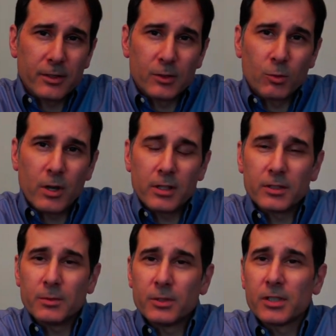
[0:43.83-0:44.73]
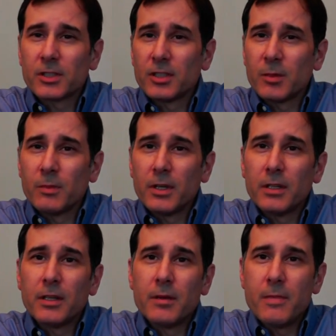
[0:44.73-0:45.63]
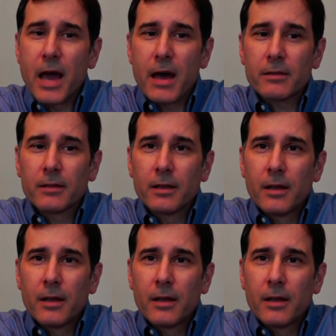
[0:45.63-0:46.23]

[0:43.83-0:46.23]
as well as some Six Sigma math.